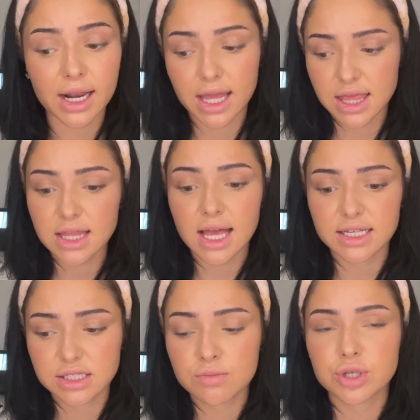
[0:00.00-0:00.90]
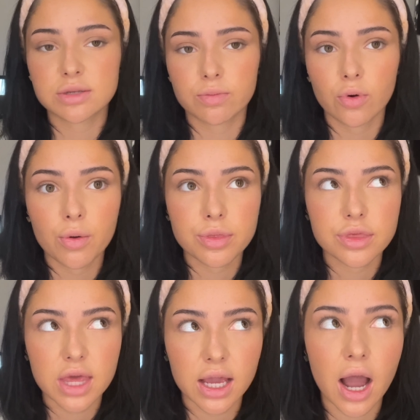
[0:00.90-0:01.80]
and I think that's the most important
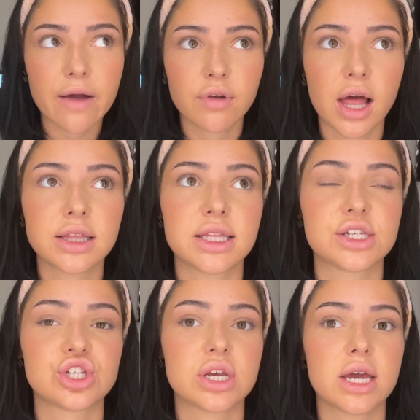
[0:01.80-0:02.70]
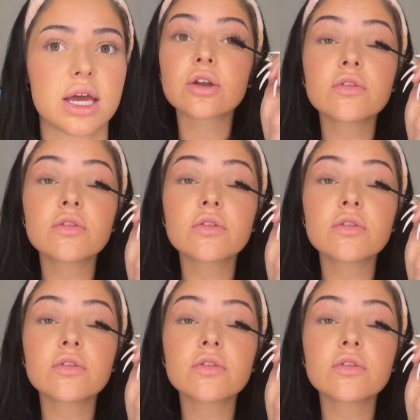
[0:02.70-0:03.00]
thing I've learned this year.